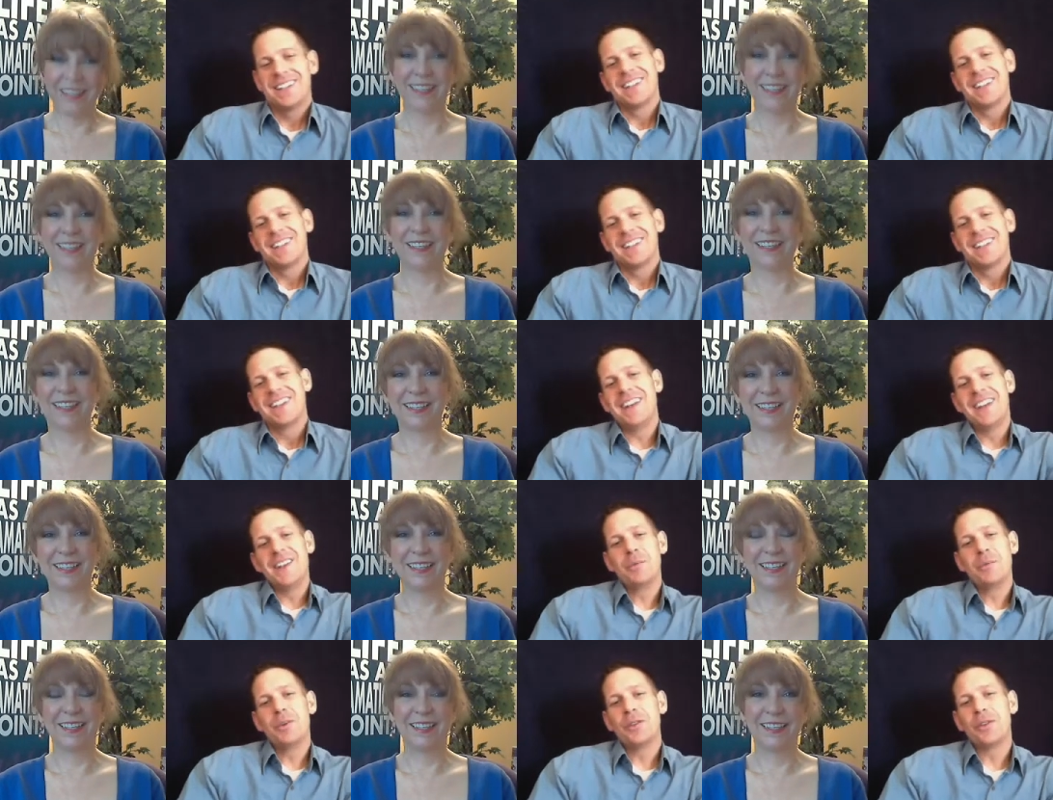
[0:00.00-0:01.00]
Speaker 1: And then
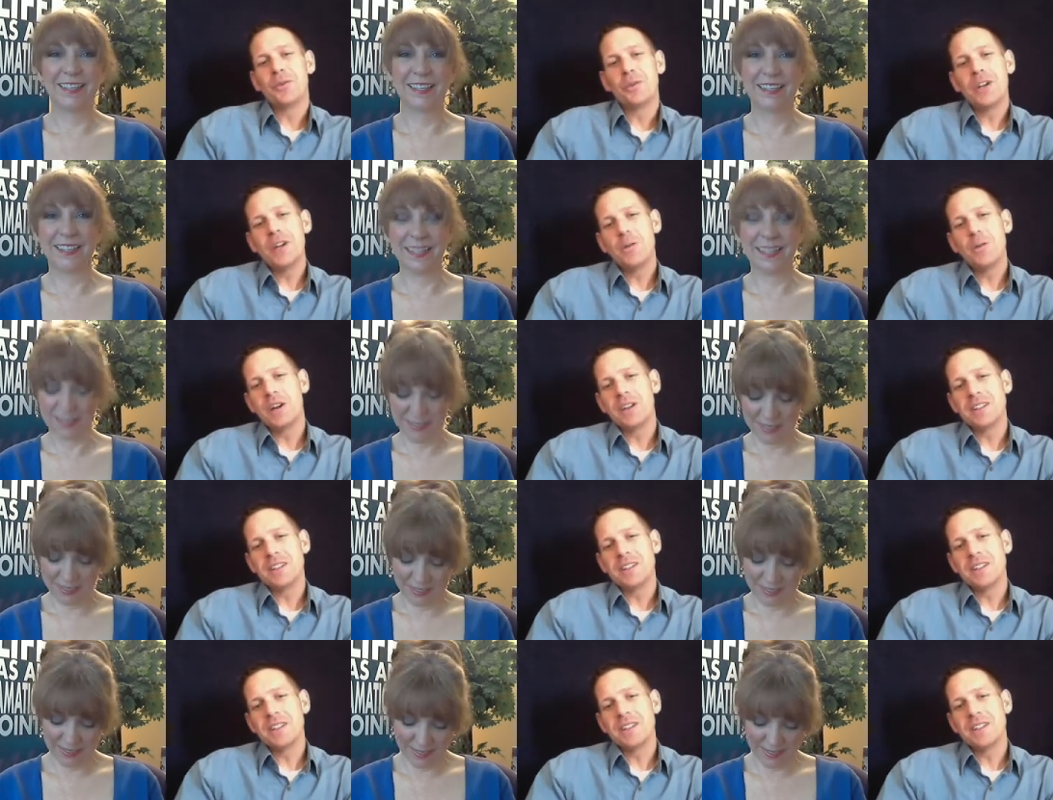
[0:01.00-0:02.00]
number three
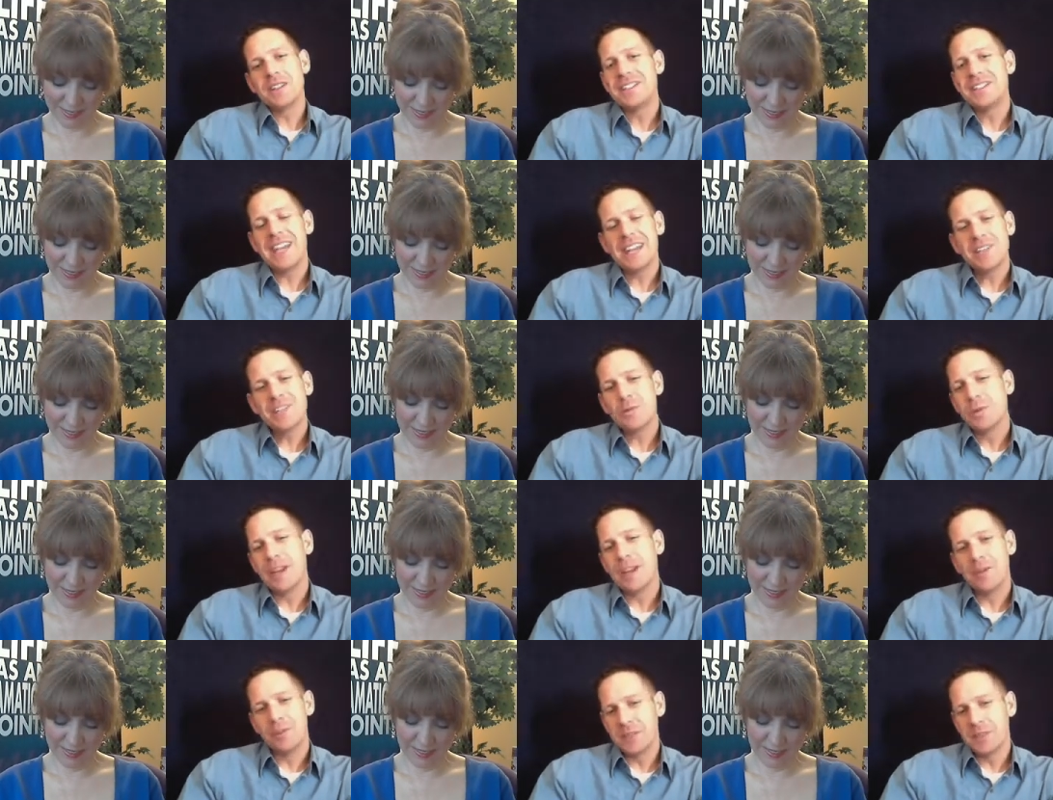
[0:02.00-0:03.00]
was mistakes were
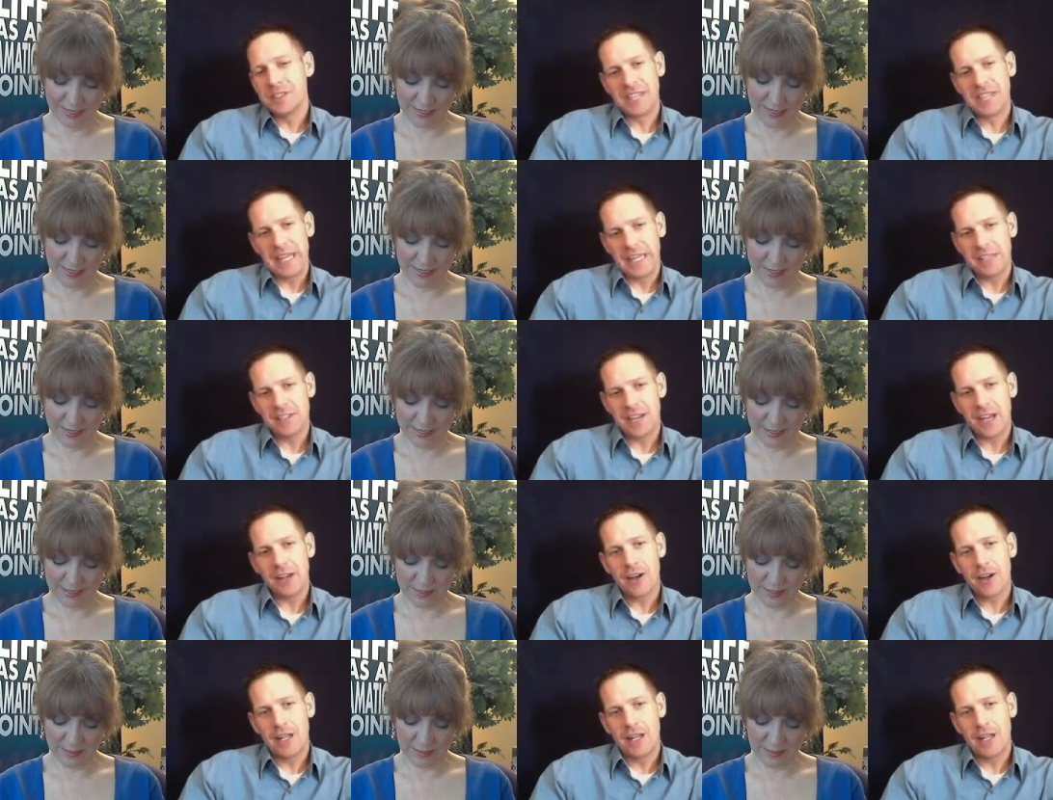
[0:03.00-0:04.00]
never mistakes. I
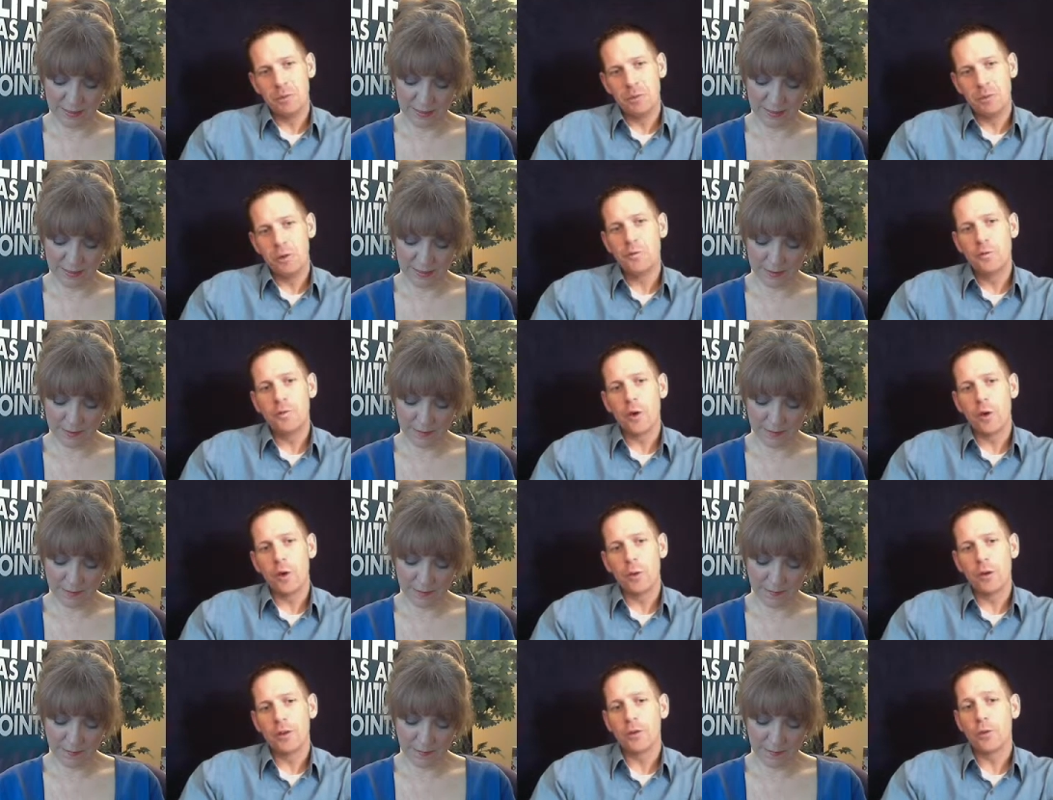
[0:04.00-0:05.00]
call it move
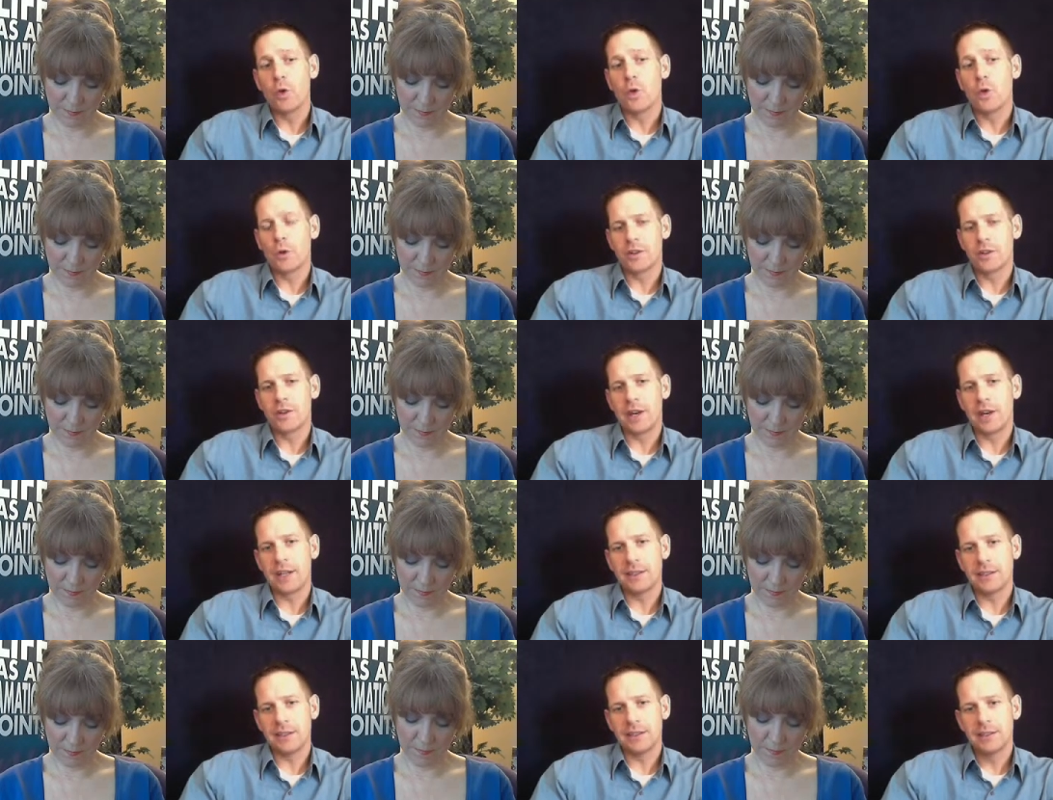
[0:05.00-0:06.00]
forward through course
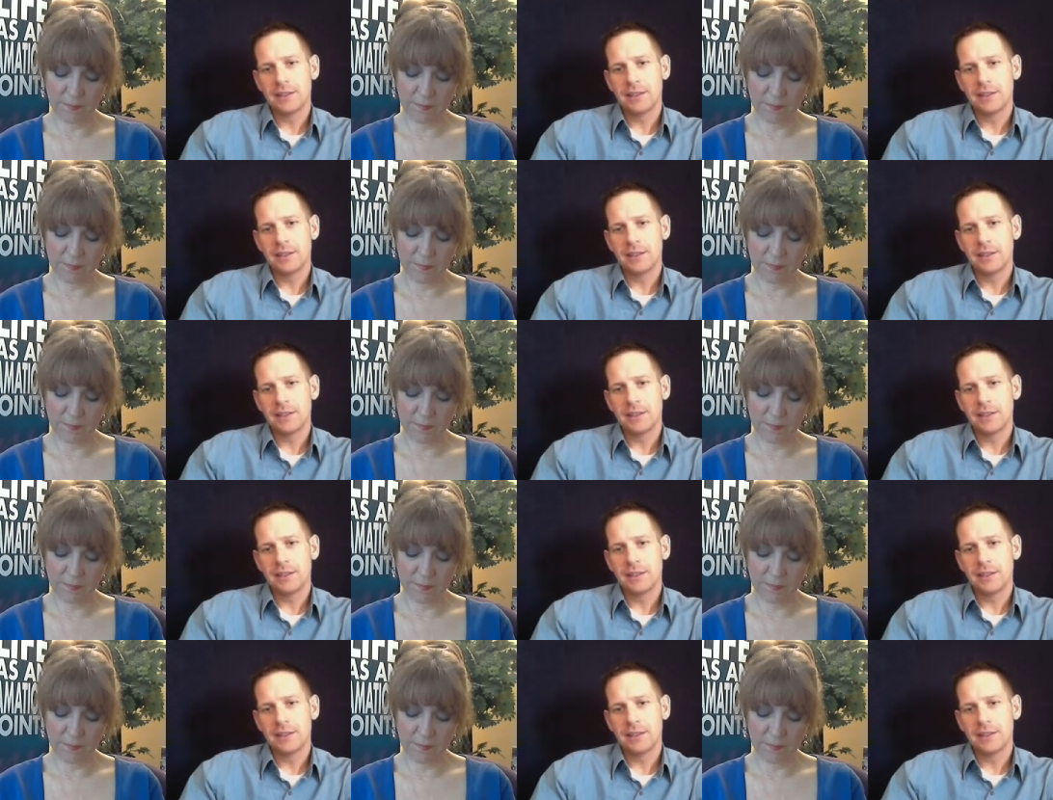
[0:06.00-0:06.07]
correcting.